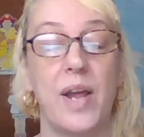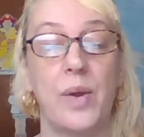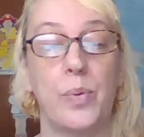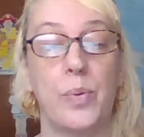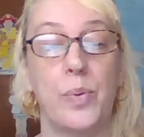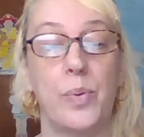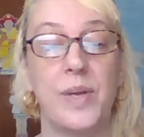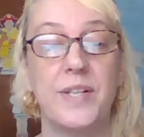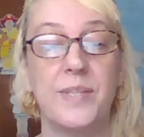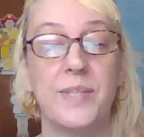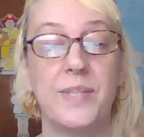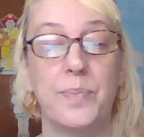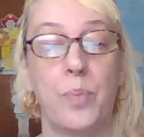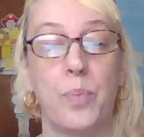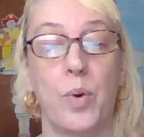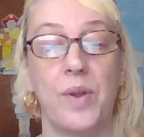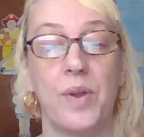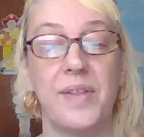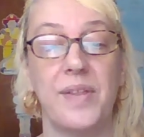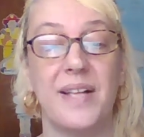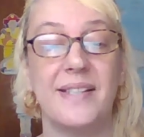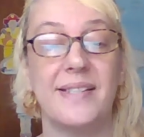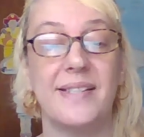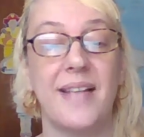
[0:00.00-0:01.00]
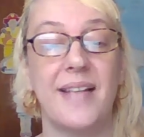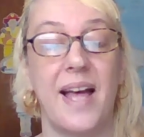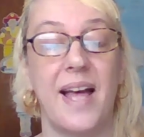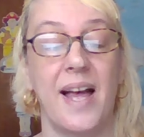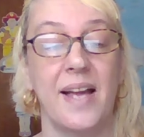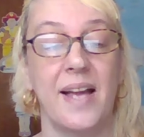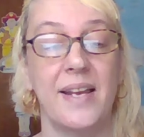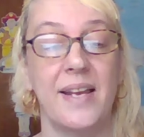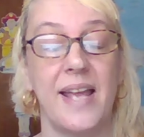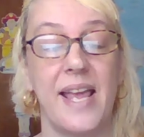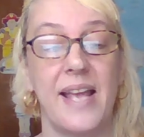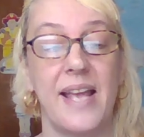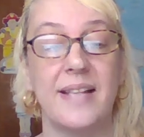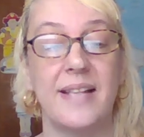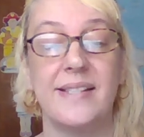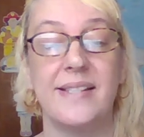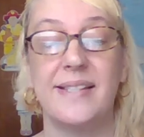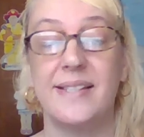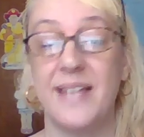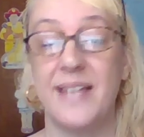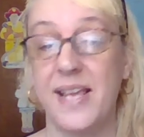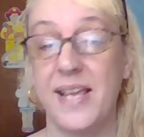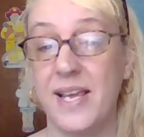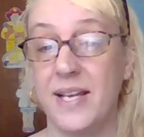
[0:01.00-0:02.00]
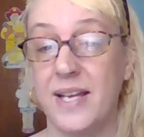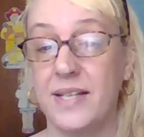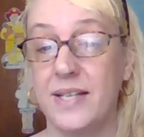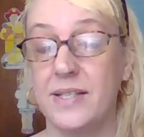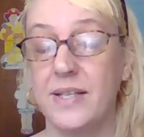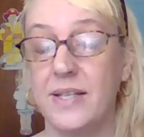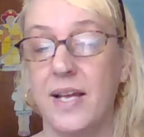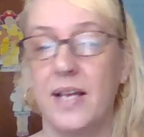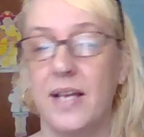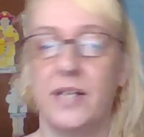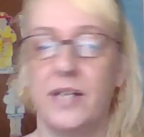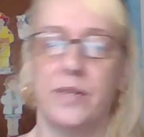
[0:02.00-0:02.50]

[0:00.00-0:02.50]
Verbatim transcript: erase board that's on a stand